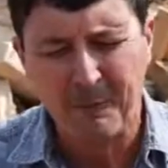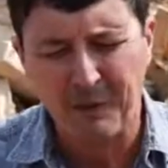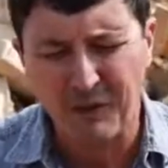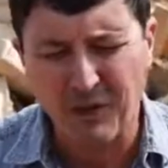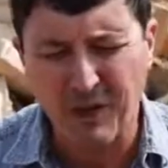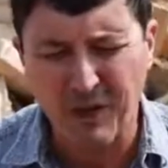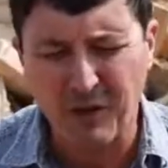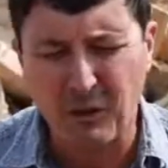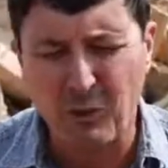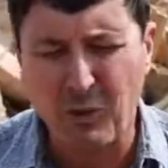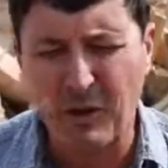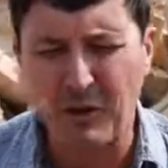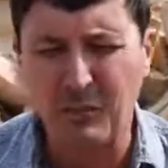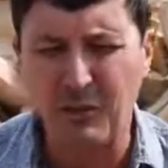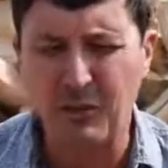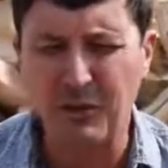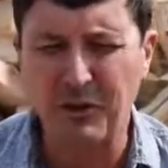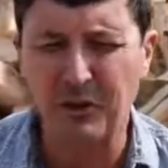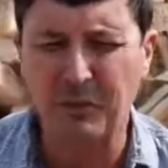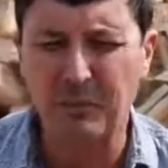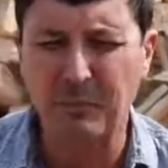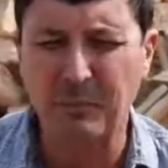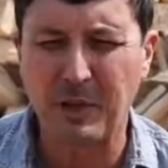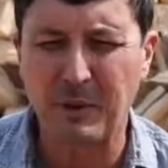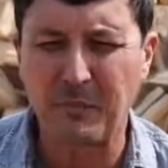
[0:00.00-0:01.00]
acquainted with
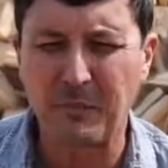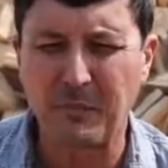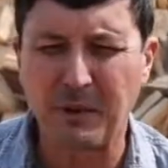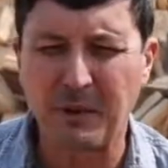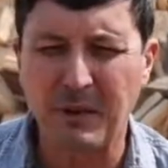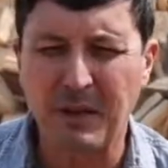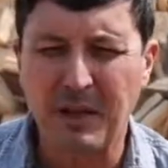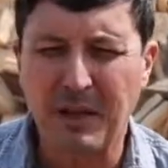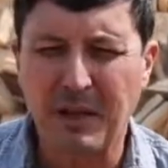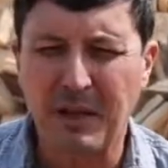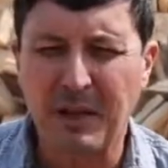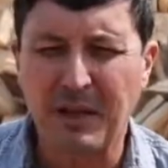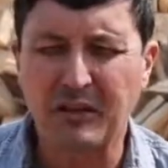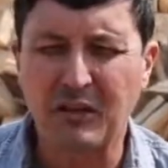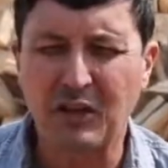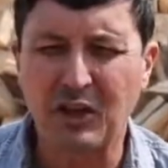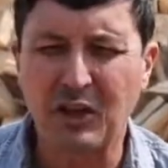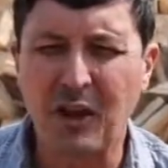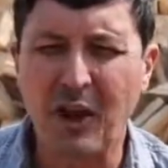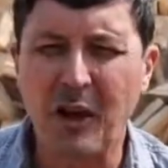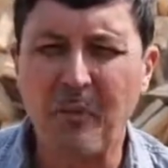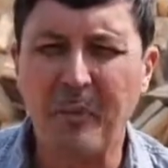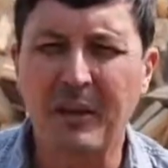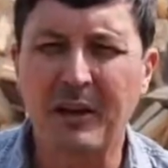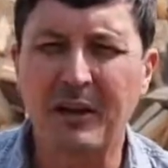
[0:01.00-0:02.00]
these people. And she
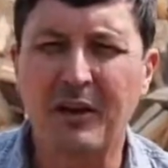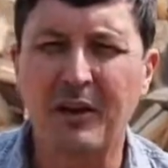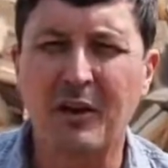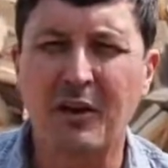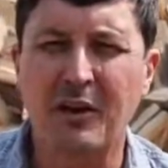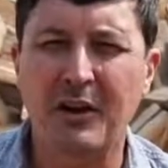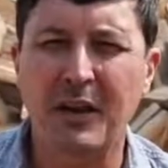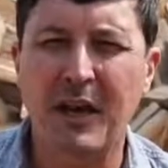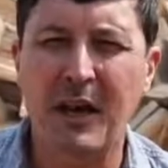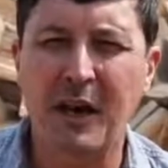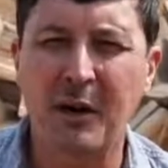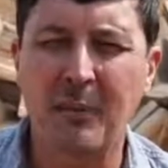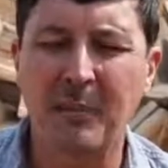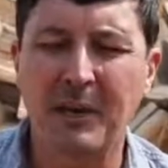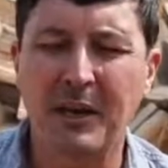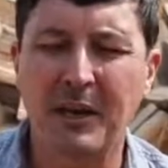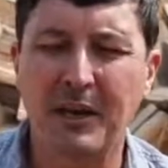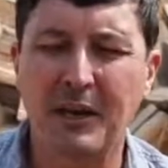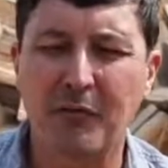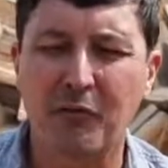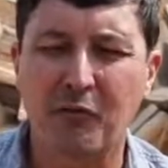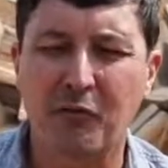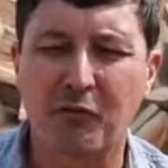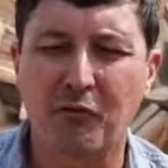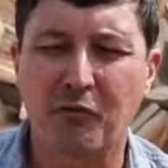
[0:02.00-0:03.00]
commented on how
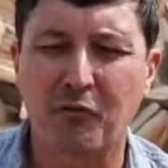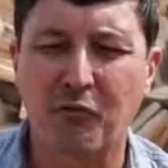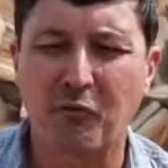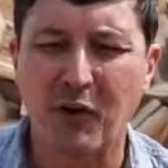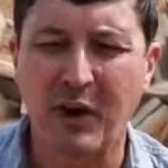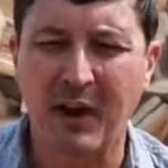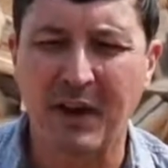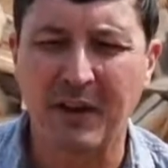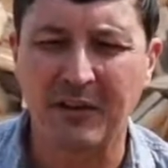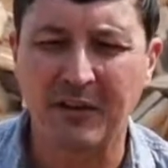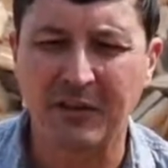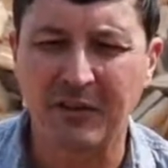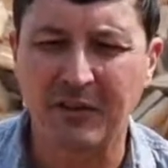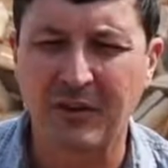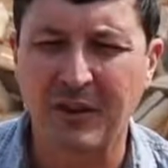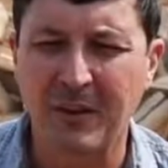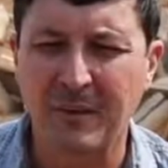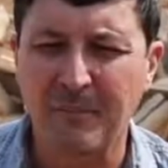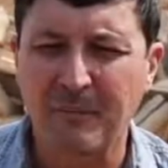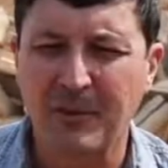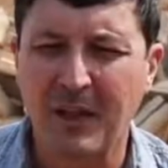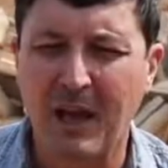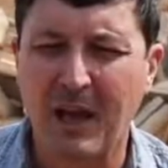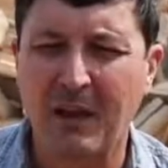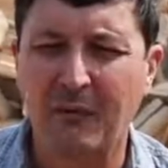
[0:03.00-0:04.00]
many of her friends
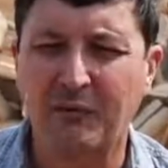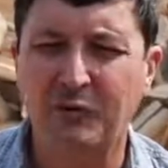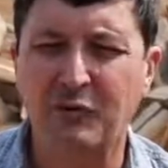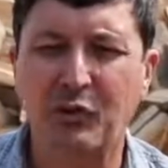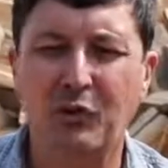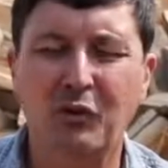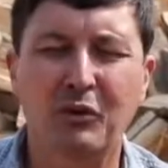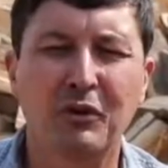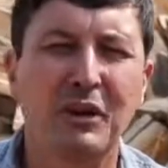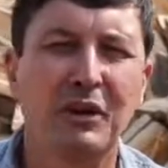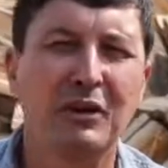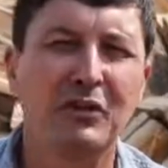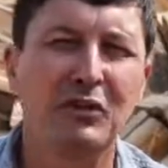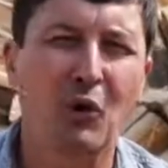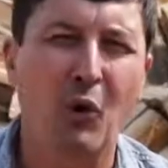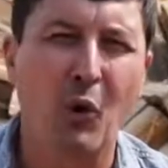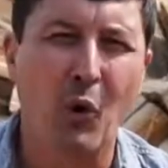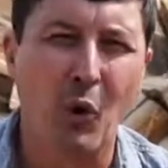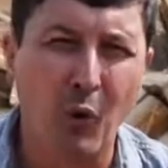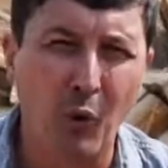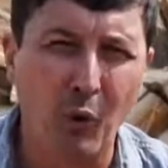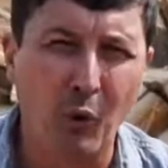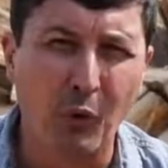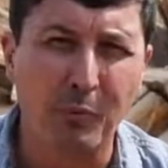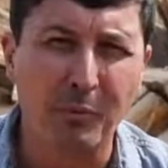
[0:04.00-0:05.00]
have turned into
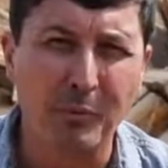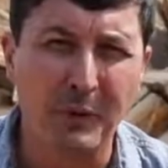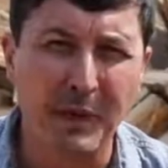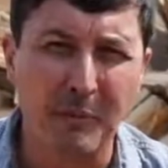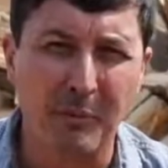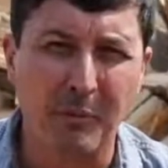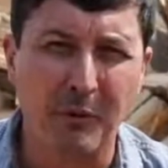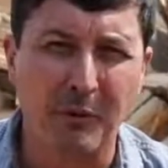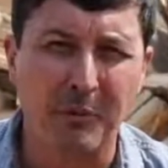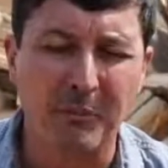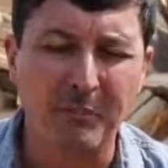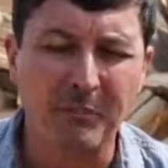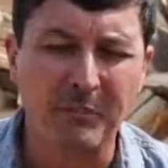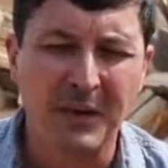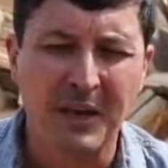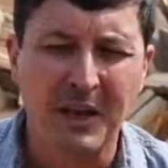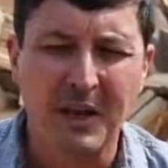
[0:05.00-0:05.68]
old people